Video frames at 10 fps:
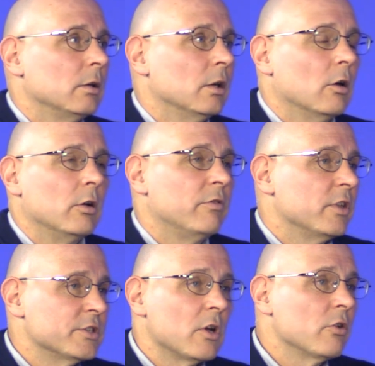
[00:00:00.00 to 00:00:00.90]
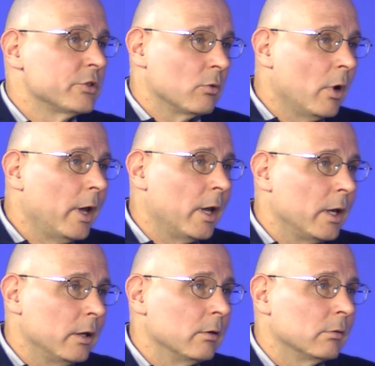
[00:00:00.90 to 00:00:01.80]
you know, if this goes
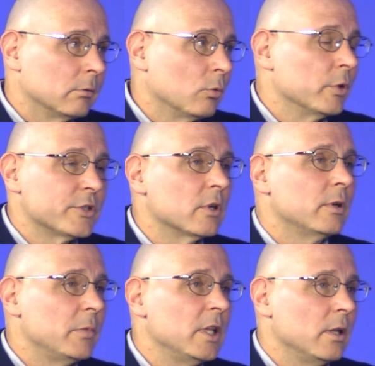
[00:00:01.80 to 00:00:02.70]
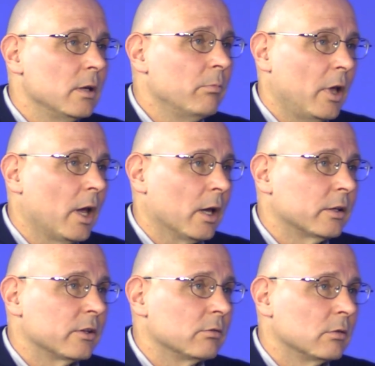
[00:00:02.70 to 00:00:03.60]
away, what's going to be the
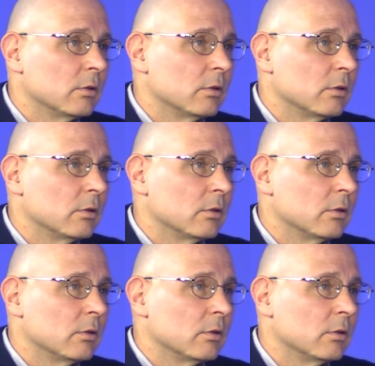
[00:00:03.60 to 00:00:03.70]
impact?